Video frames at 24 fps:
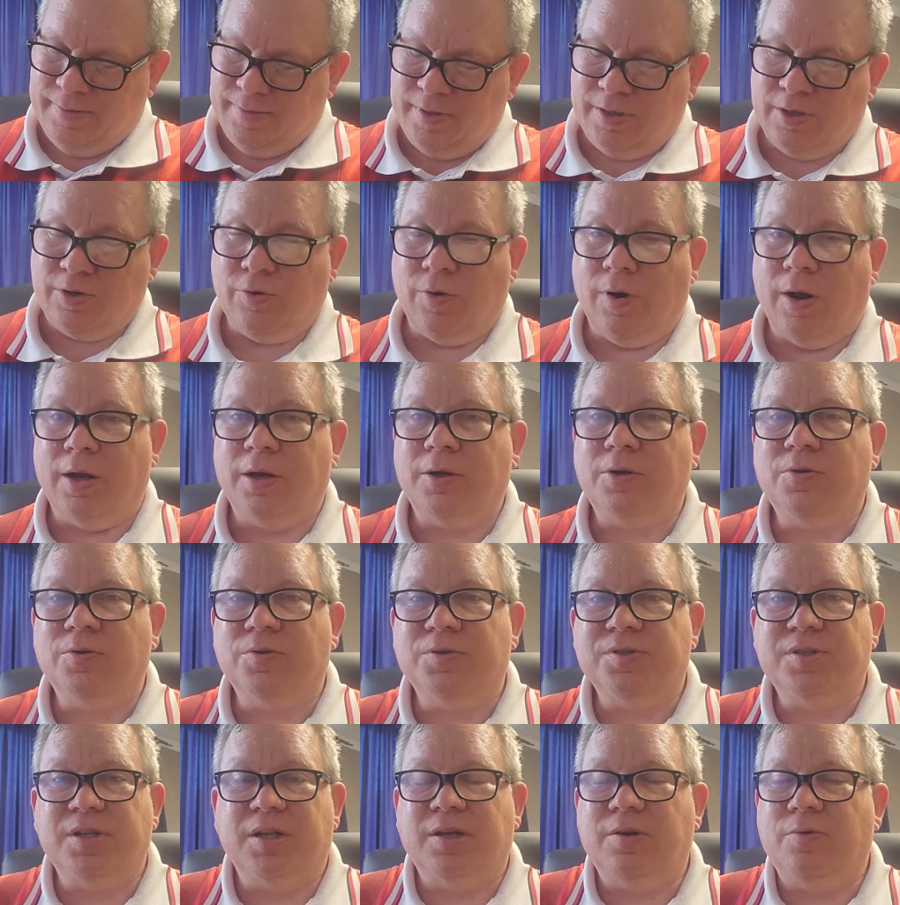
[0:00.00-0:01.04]
in
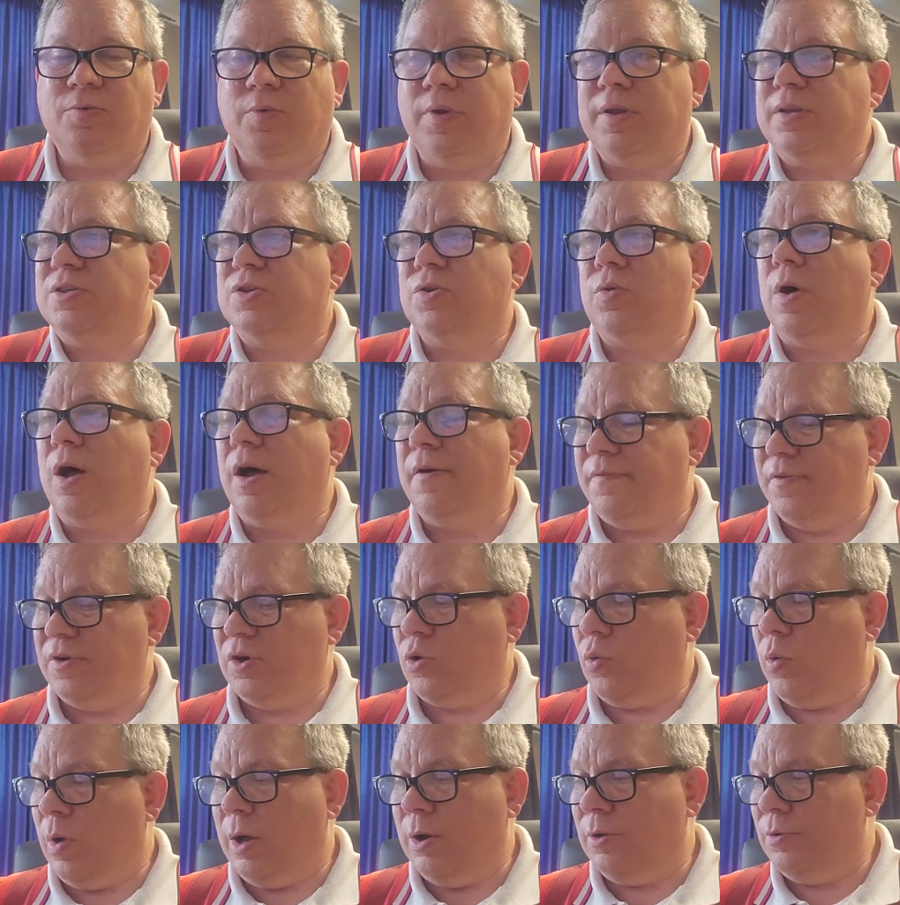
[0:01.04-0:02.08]
Chronicles that we so often
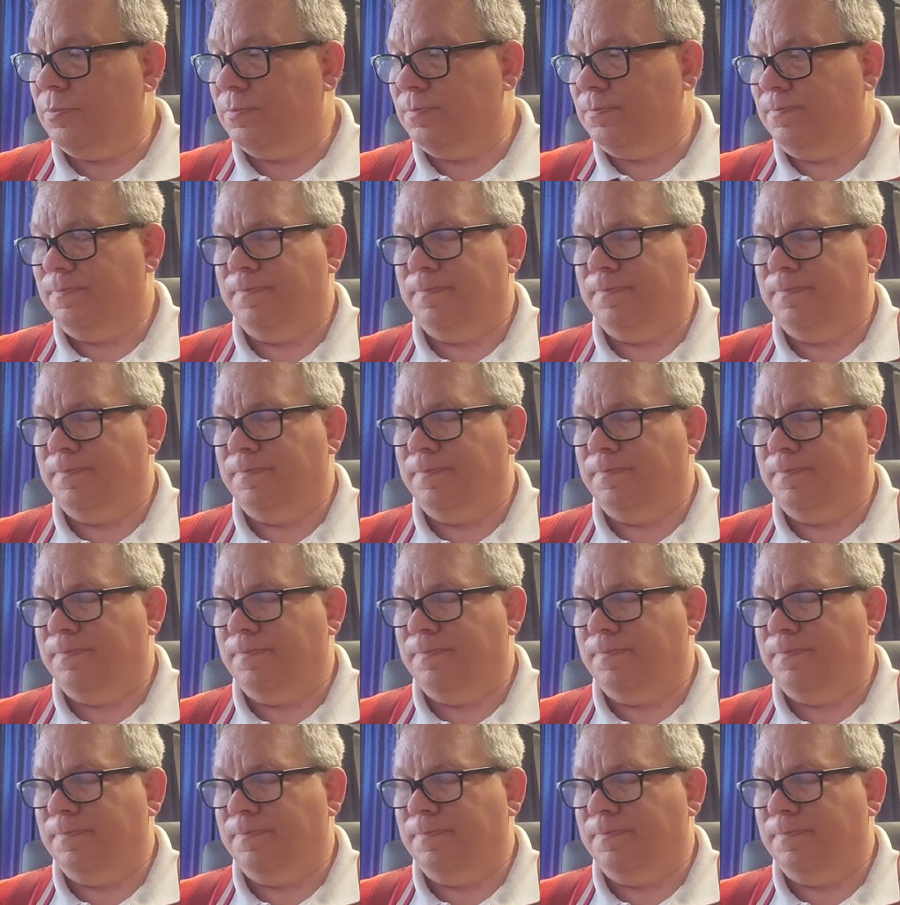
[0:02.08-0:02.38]
quote,